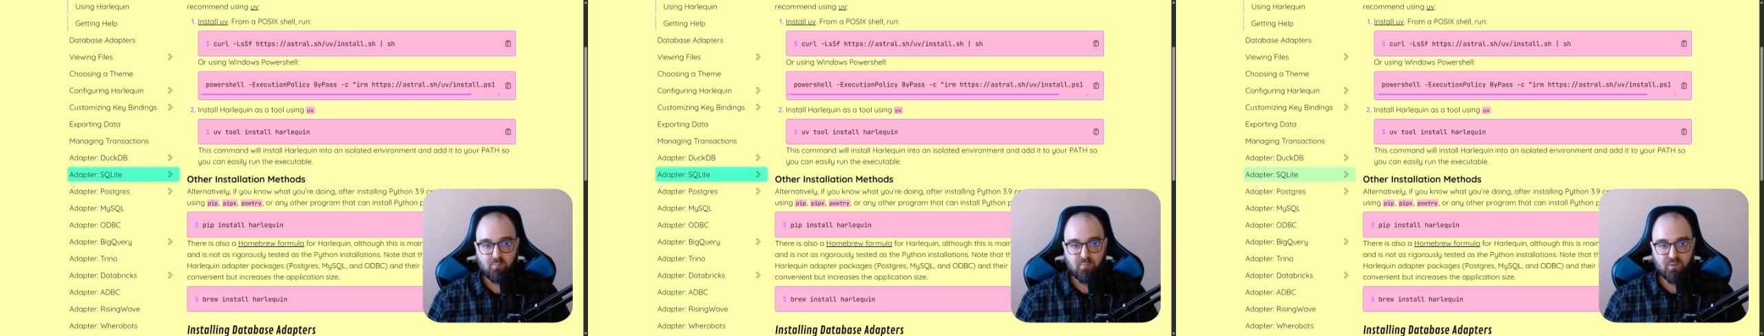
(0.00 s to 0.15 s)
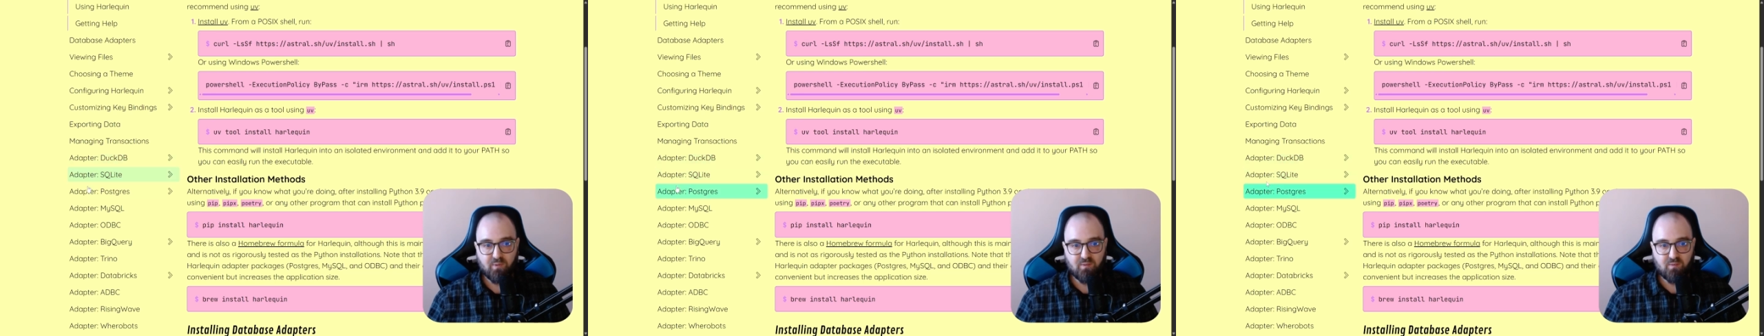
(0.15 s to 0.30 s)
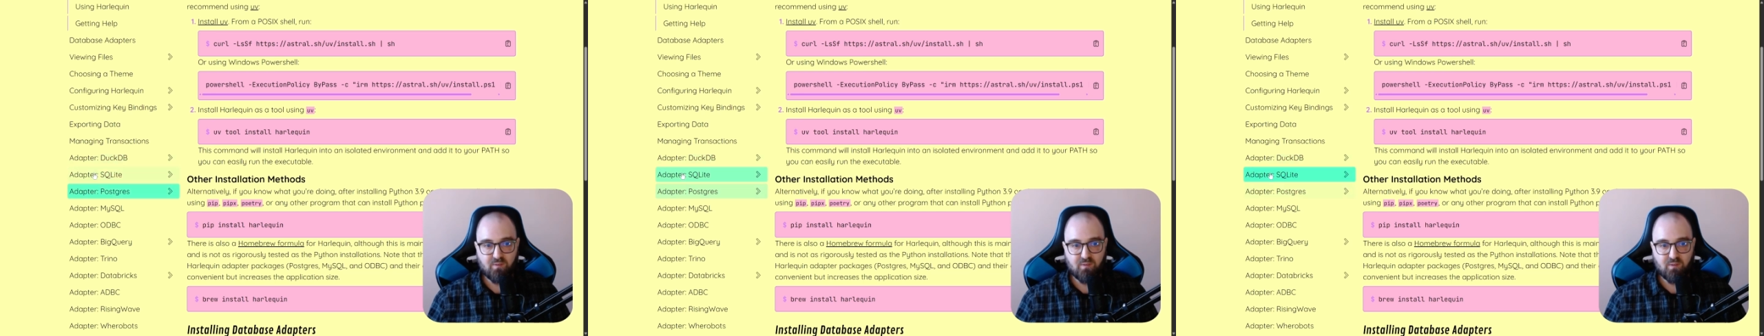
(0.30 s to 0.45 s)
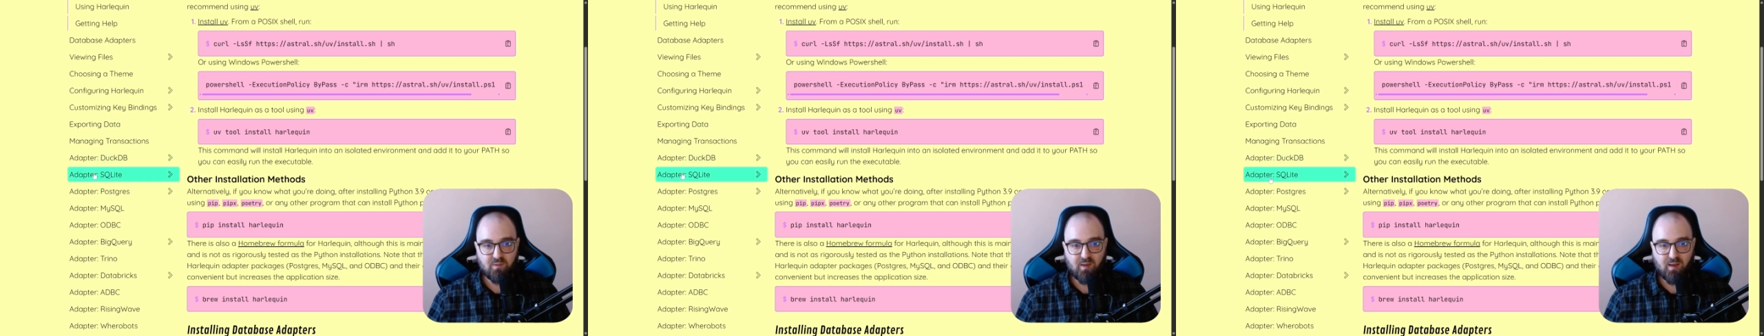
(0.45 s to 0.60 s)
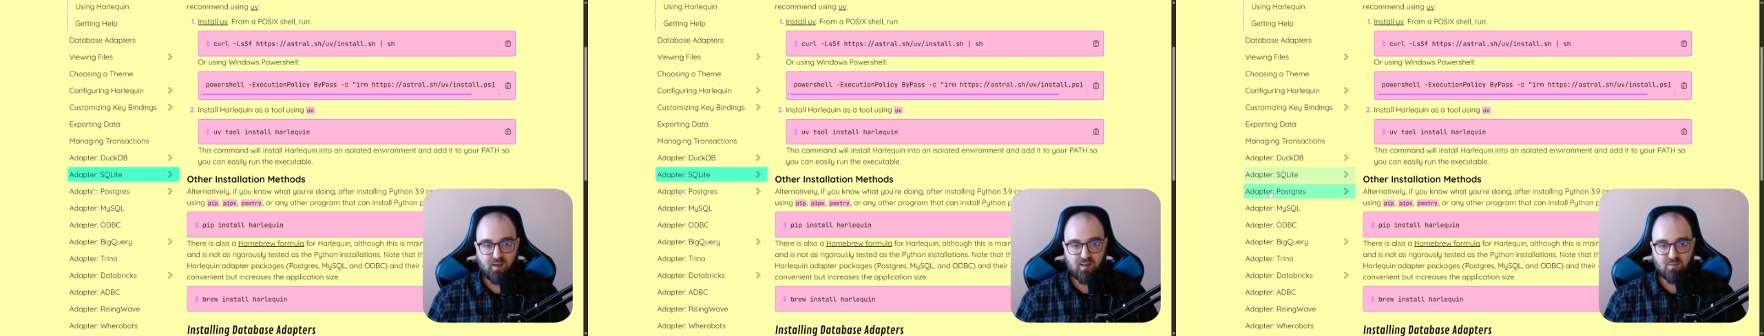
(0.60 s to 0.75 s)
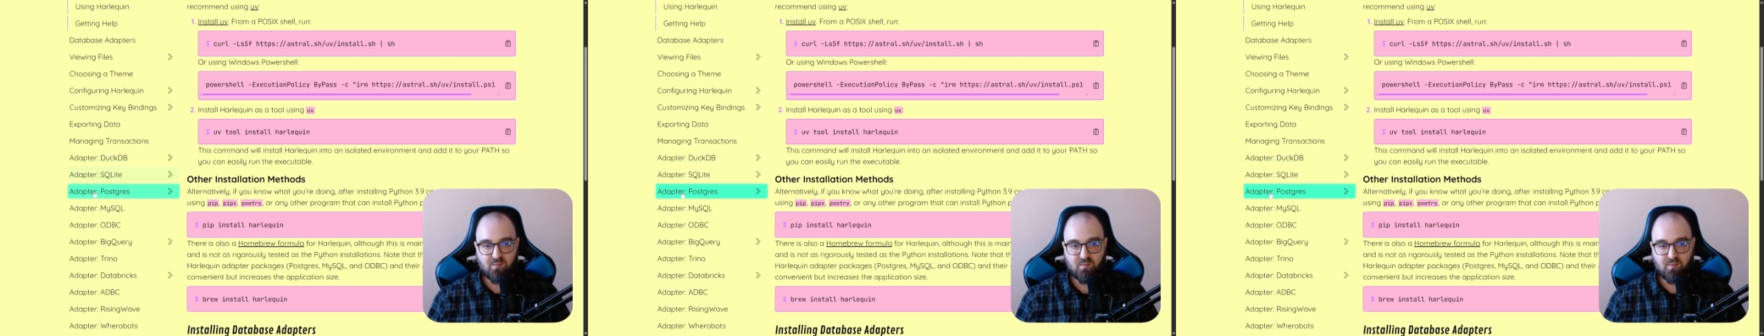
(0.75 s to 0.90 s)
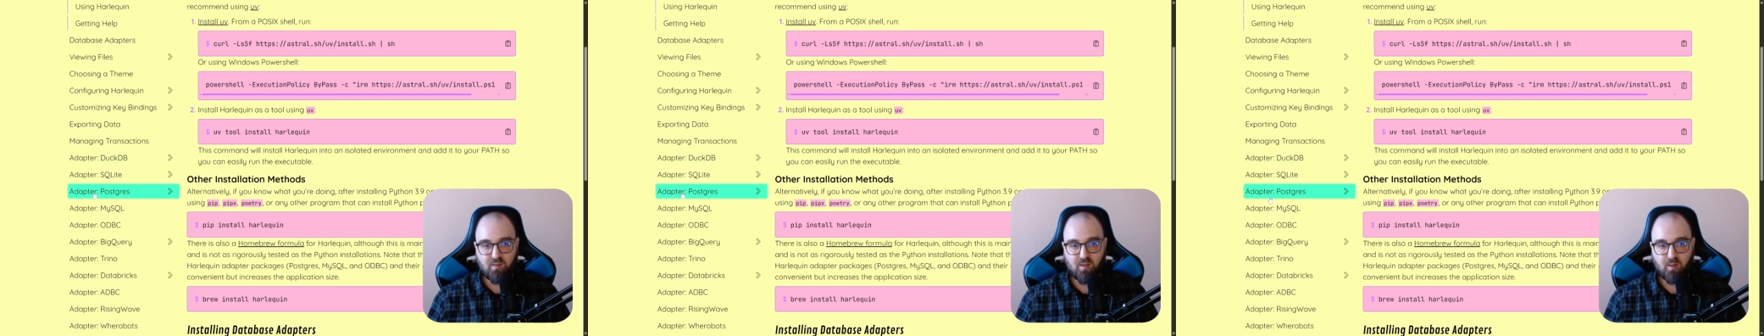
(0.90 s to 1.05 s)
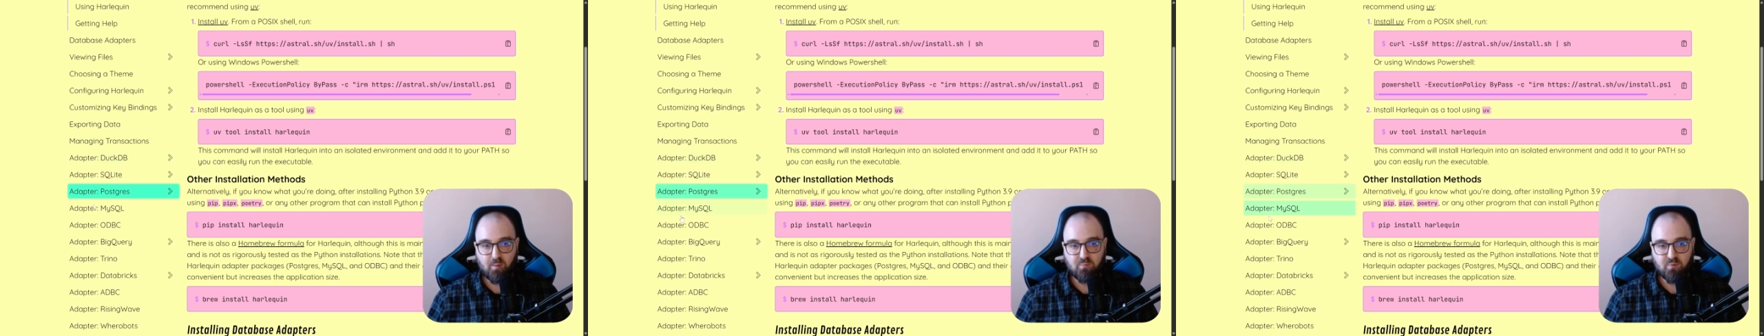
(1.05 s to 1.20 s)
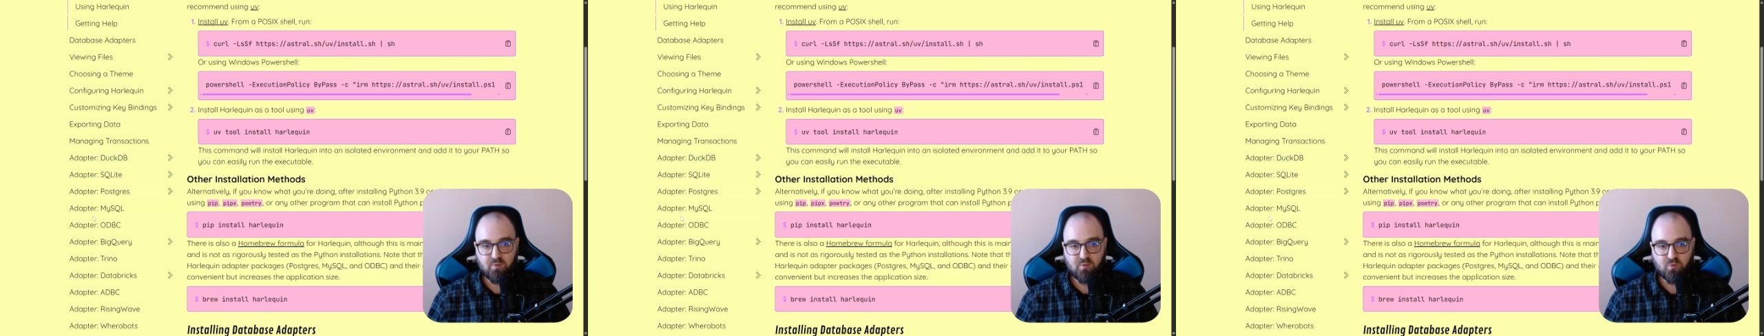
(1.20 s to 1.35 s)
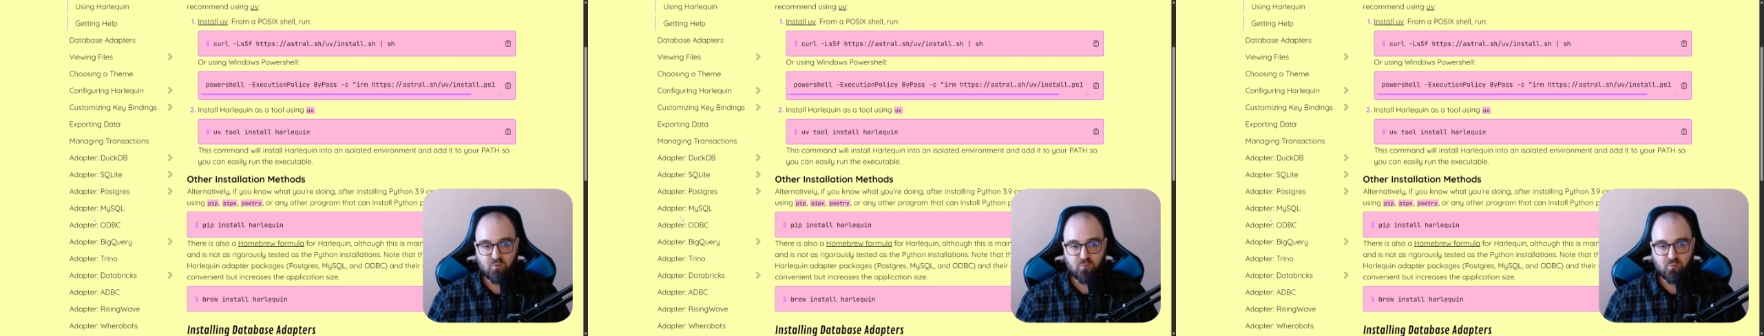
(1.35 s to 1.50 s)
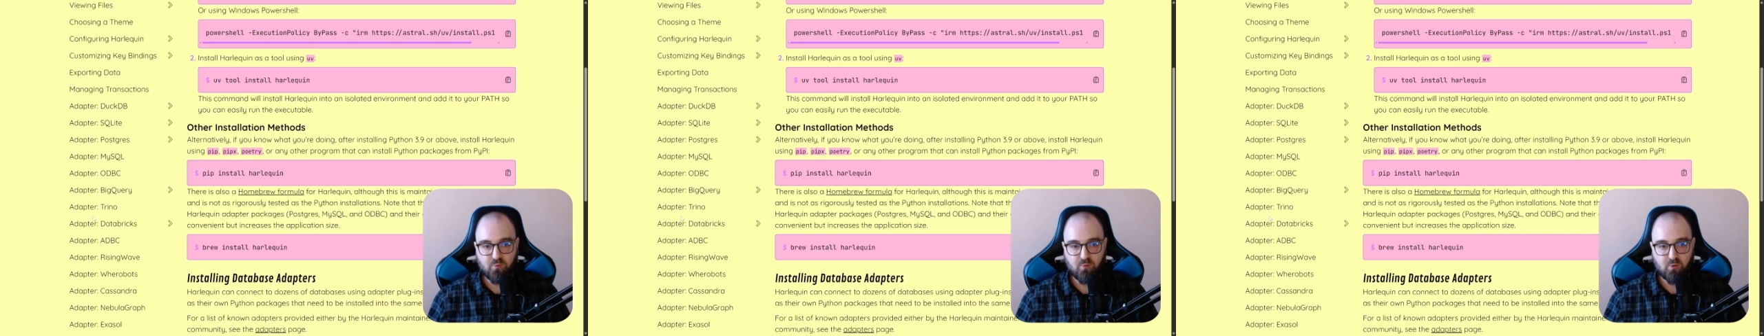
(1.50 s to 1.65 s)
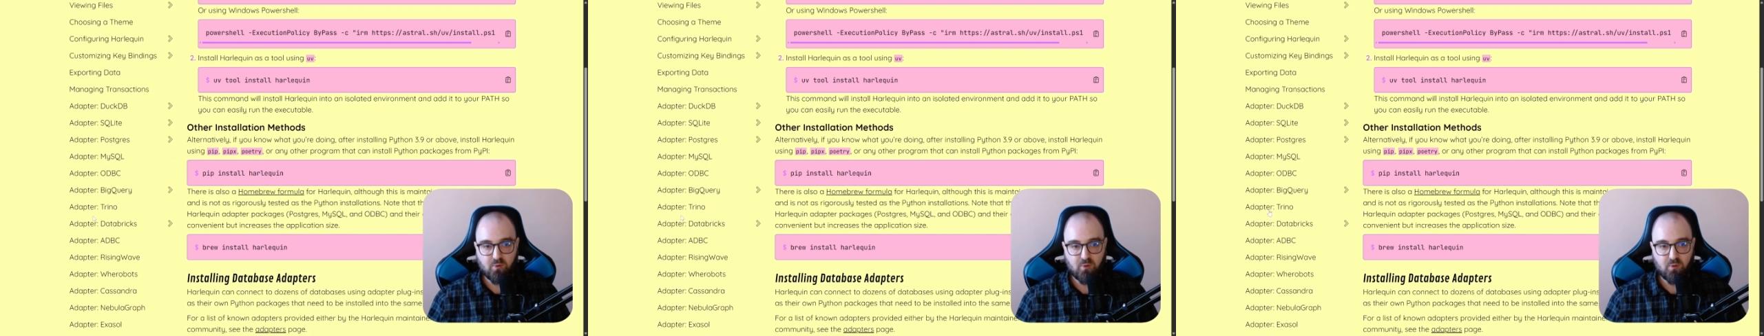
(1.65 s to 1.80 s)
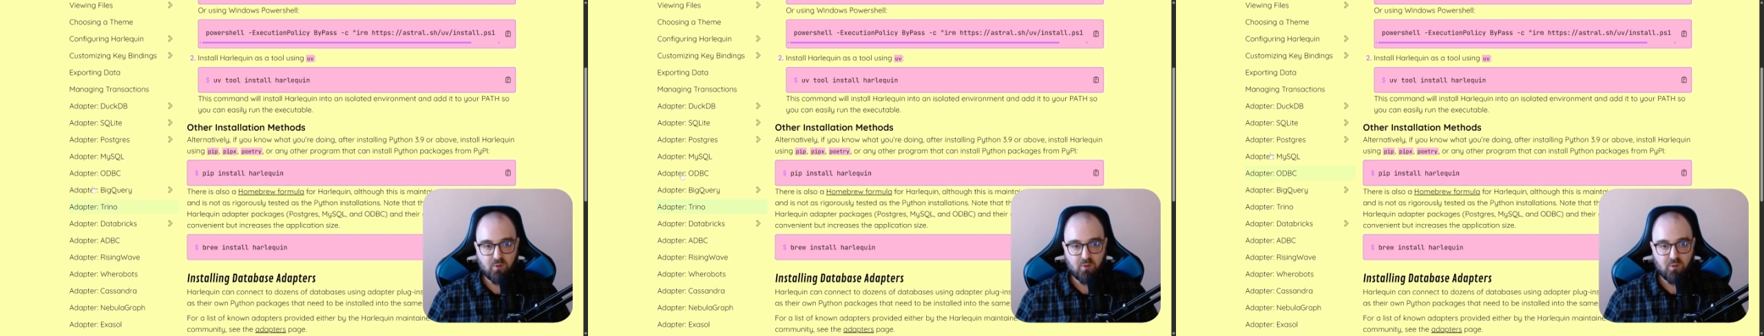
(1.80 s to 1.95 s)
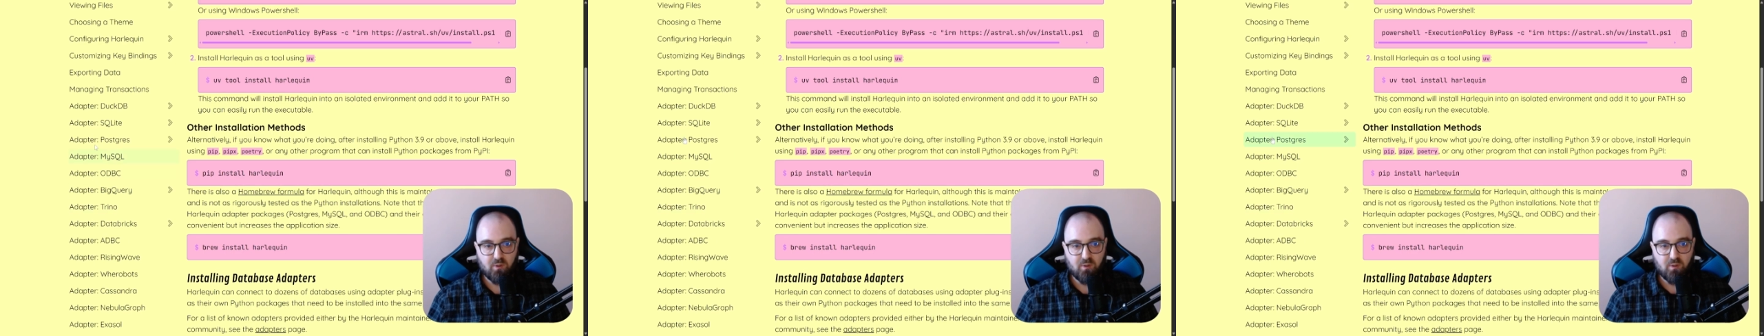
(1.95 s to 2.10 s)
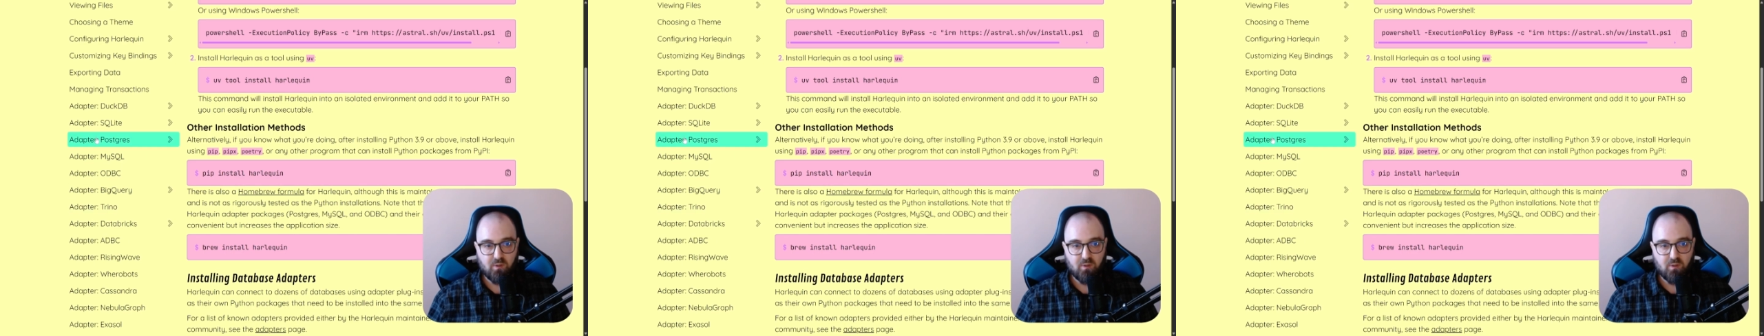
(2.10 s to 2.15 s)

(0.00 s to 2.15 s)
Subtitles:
but it has adapters for